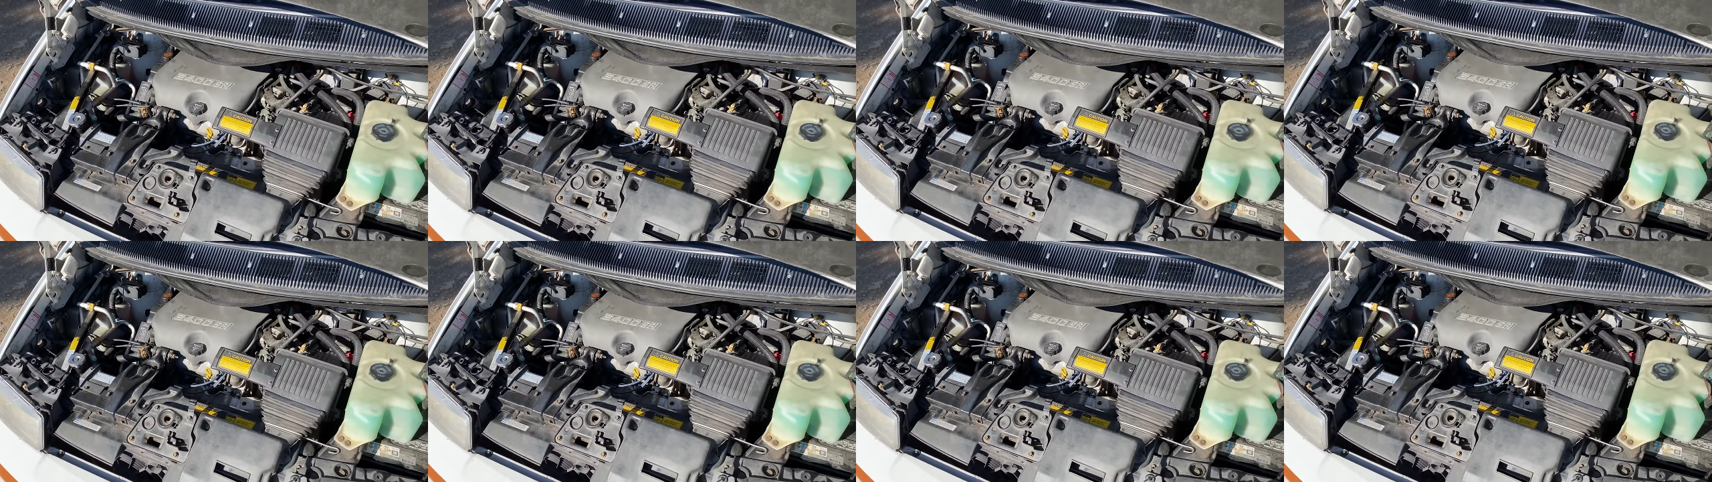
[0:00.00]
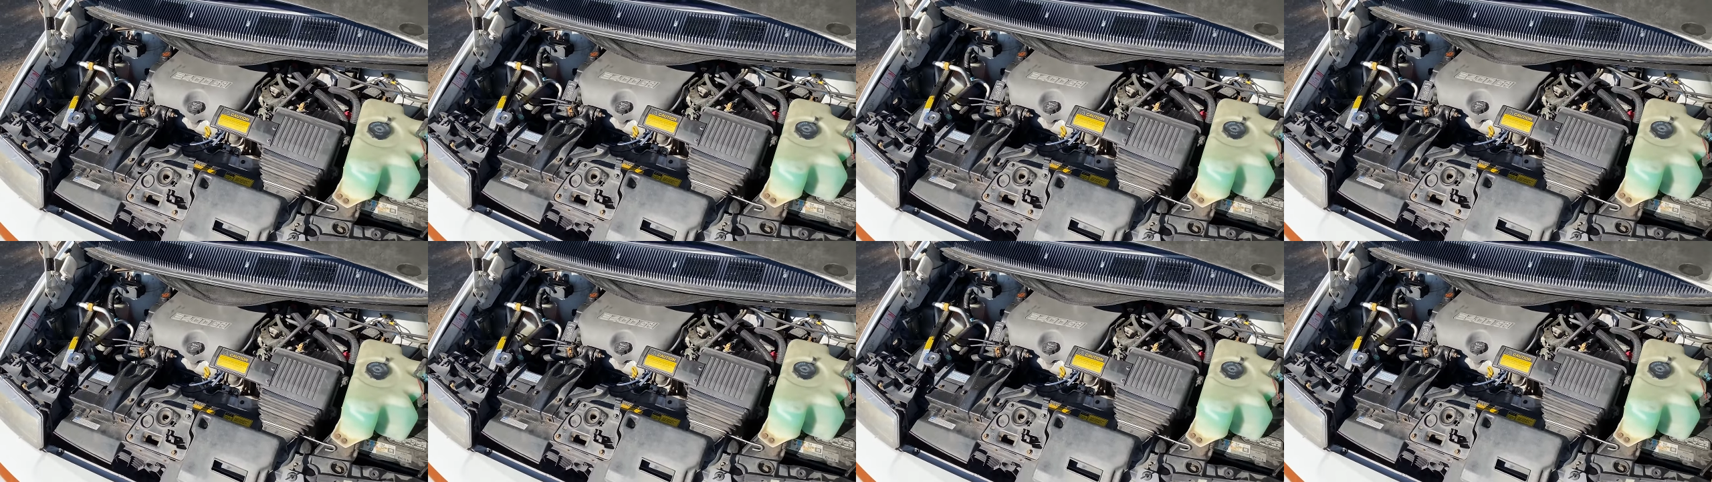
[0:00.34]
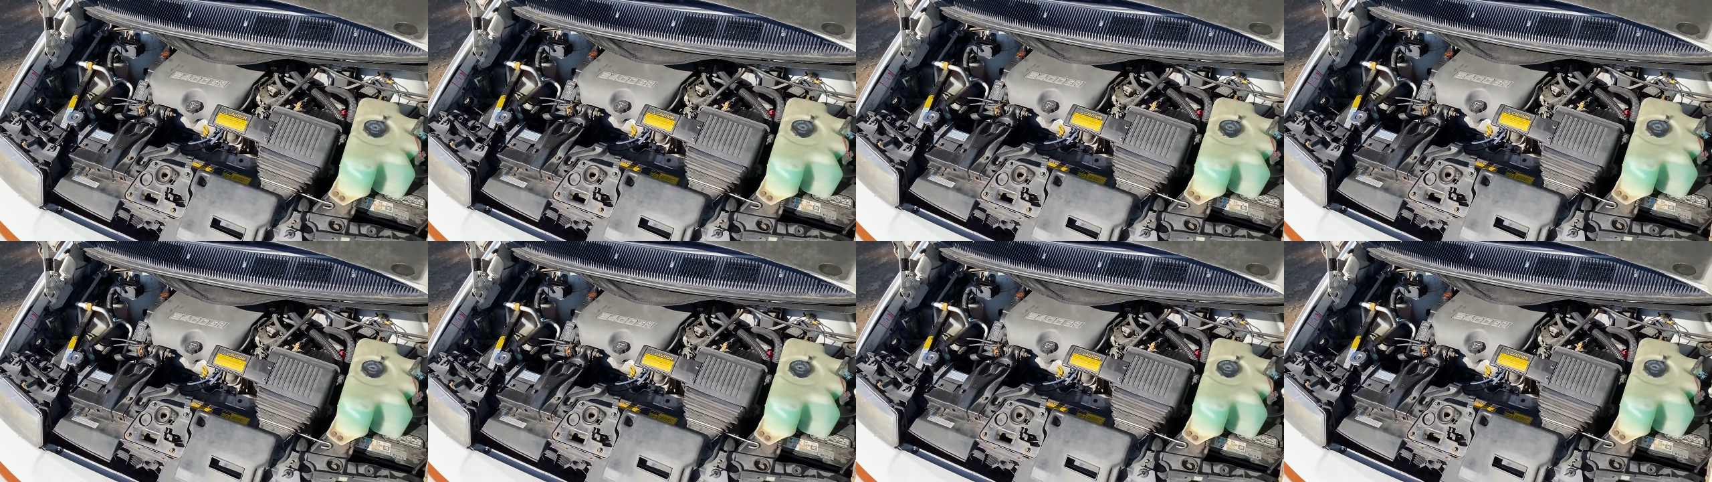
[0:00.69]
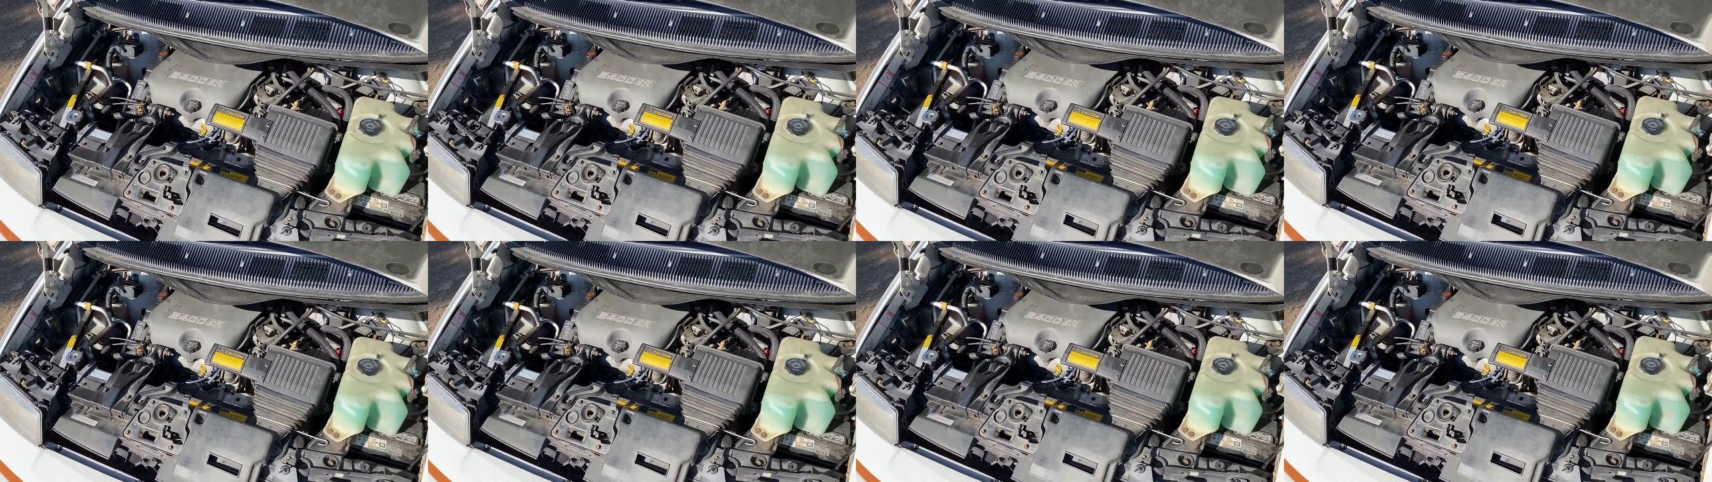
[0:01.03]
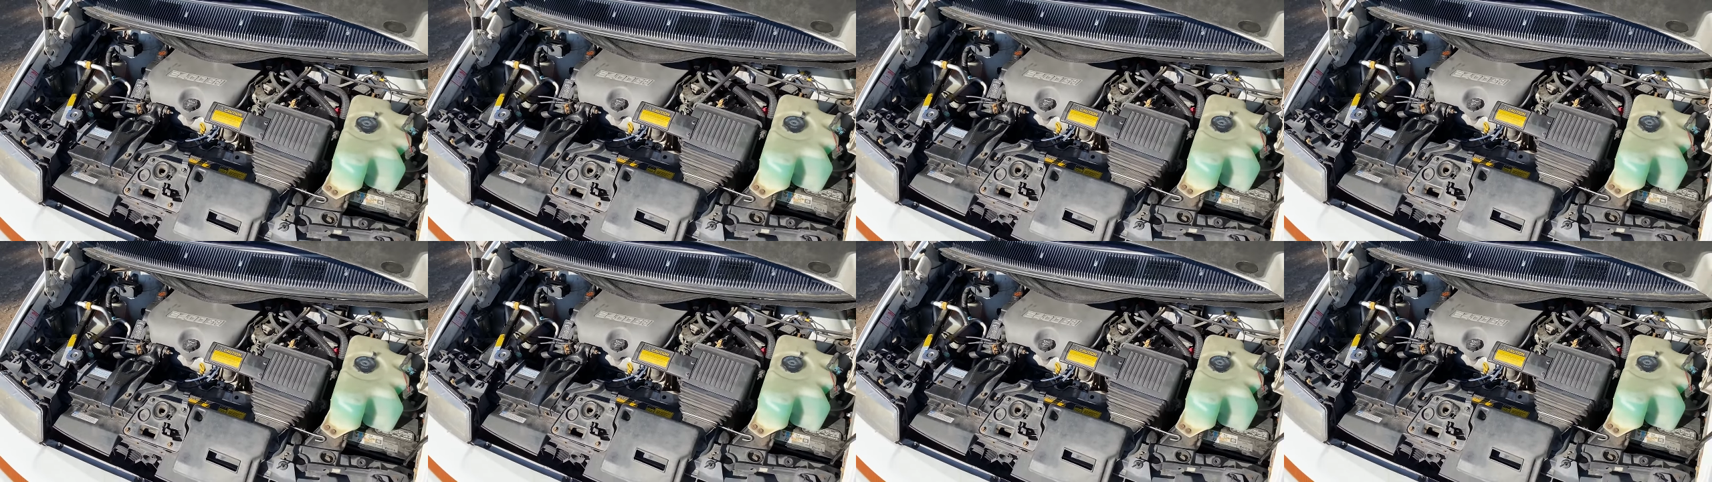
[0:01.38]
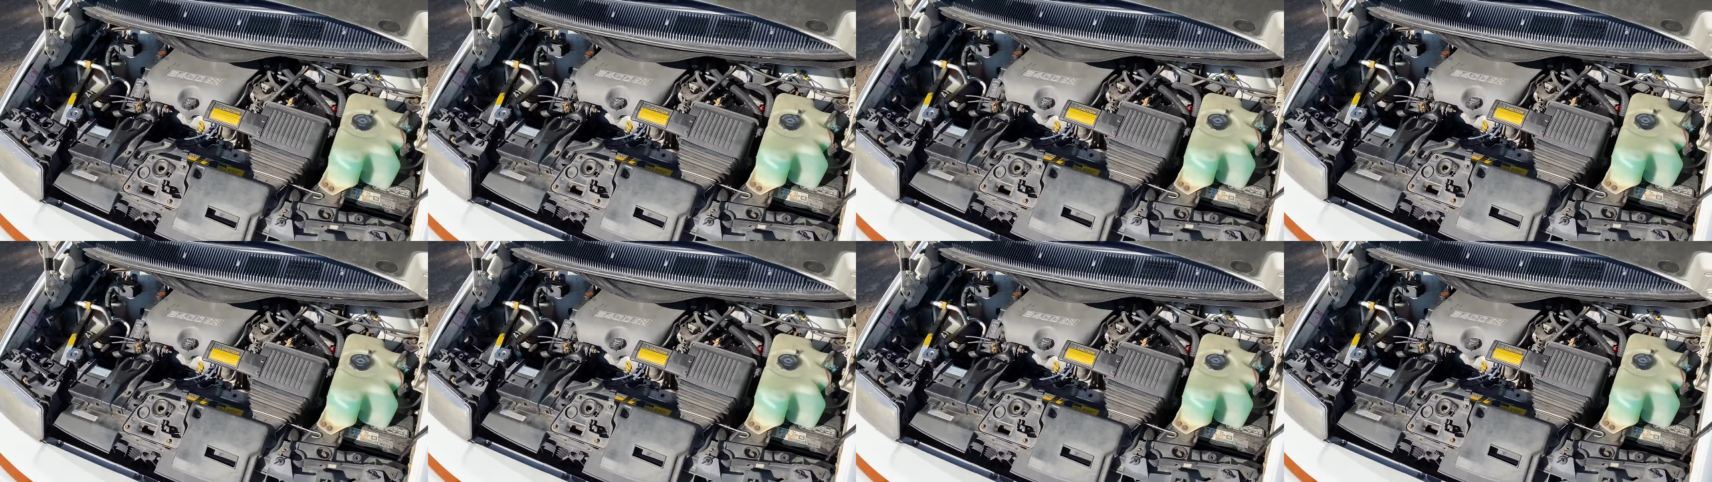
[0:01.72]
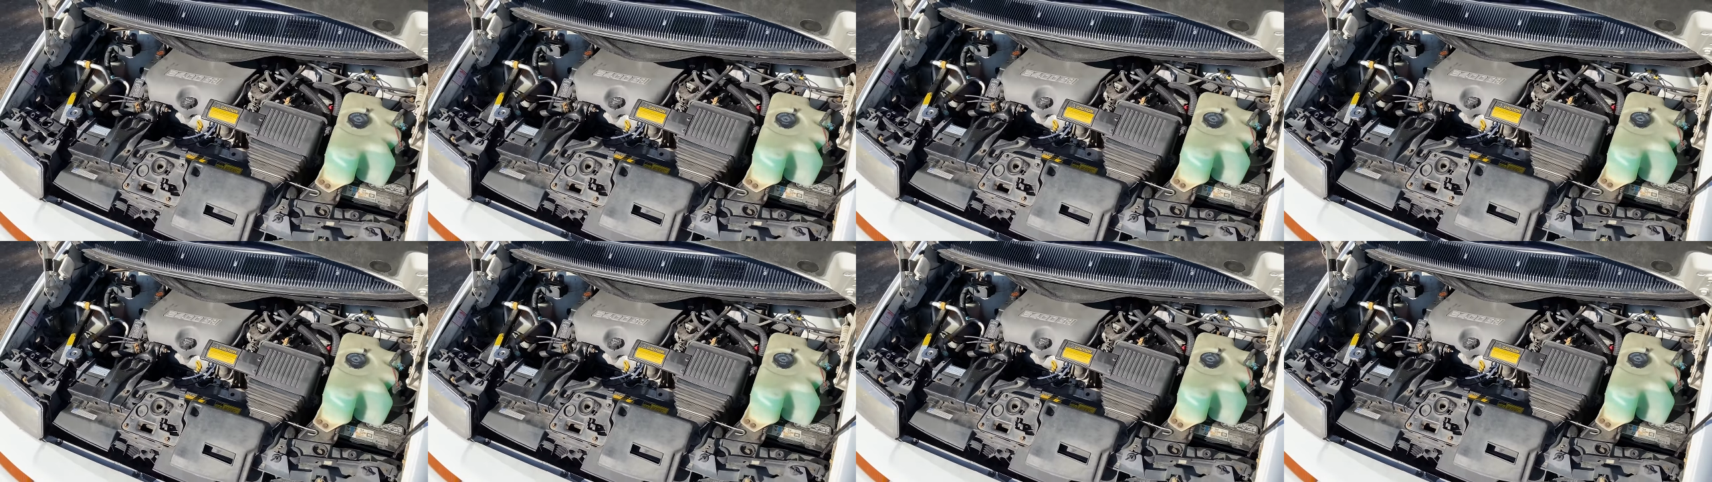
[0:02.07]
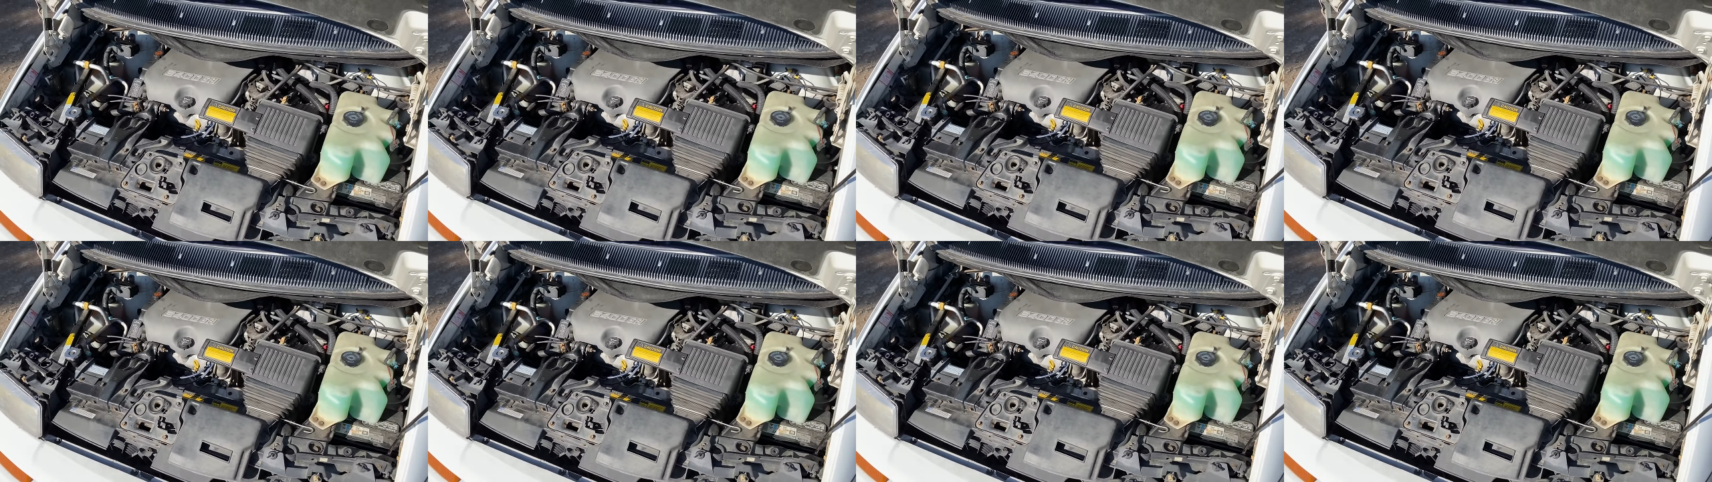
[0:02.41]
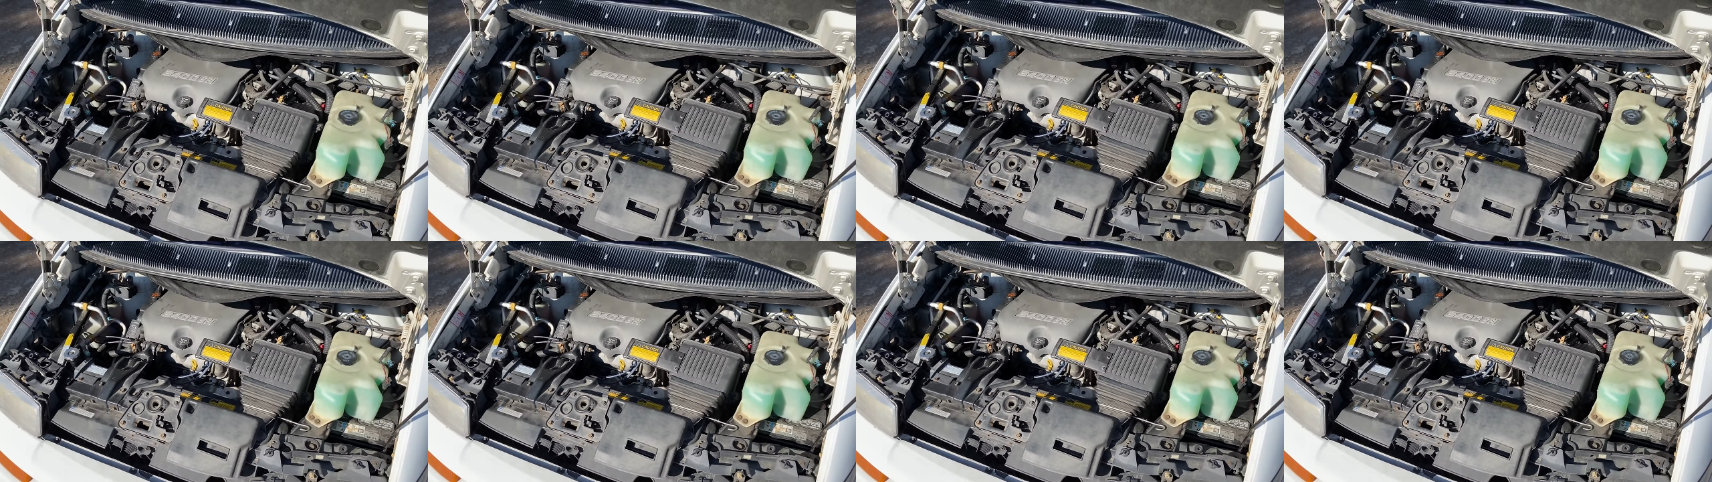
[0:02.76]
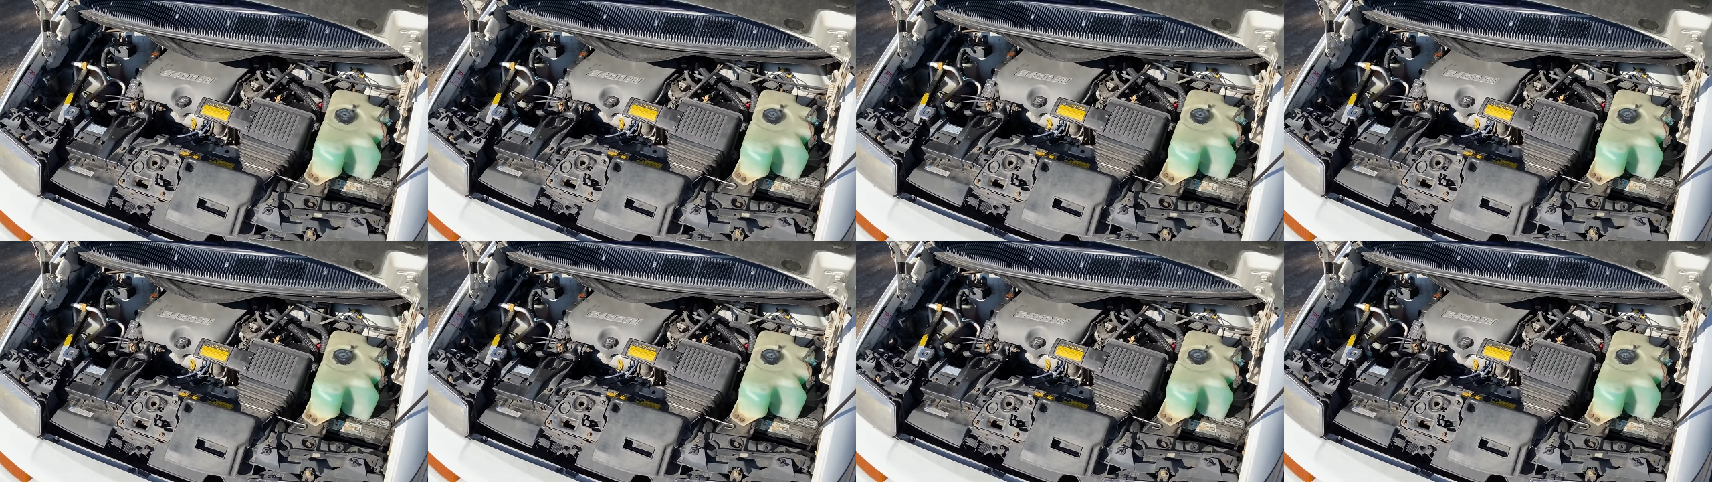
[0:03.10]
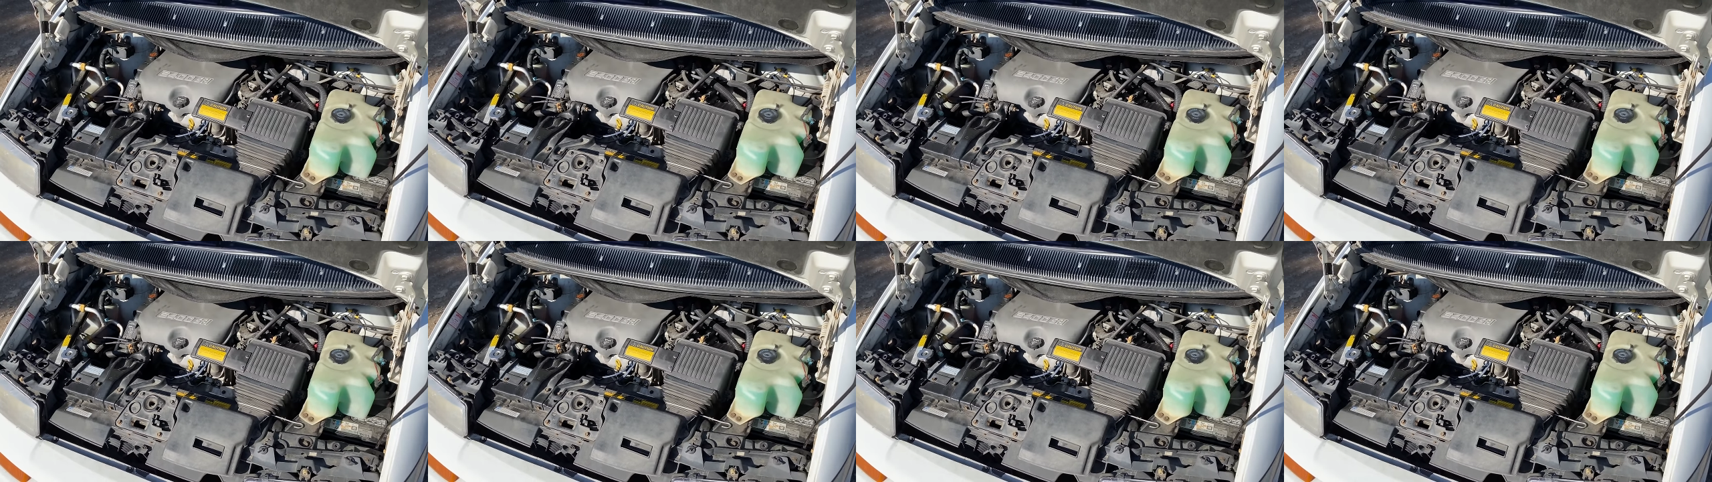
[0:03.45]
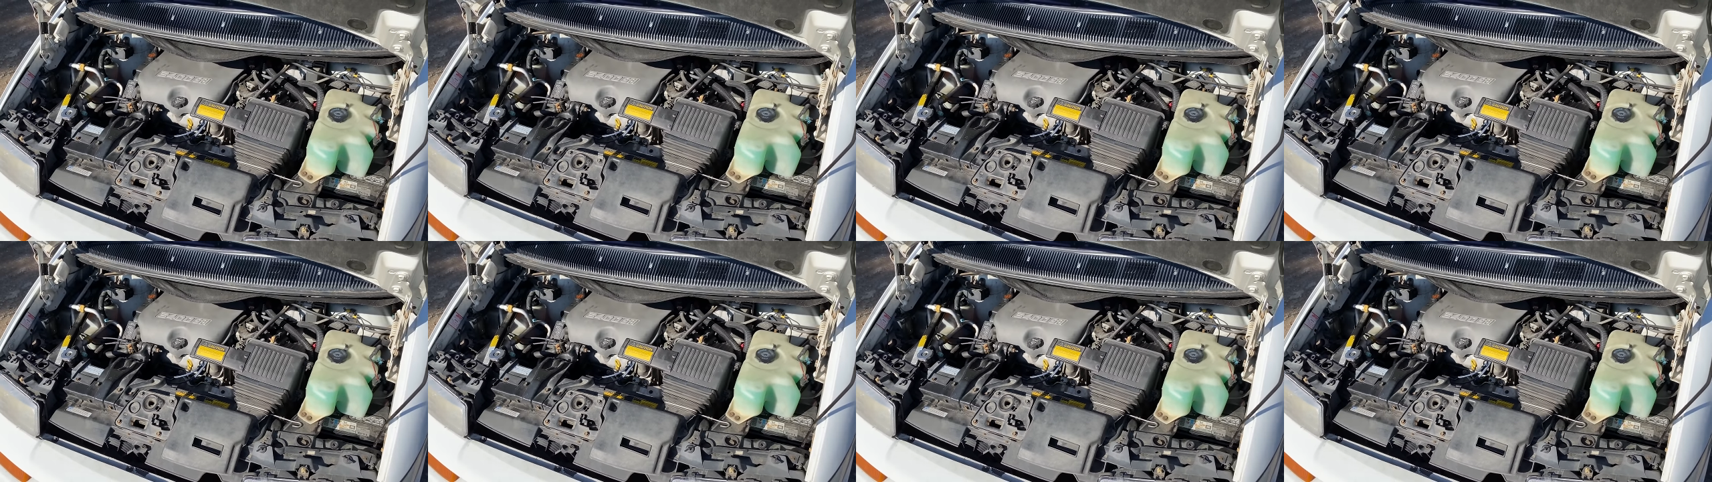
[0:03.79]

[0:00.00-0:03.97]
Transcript: Nobody's mouth can be seen.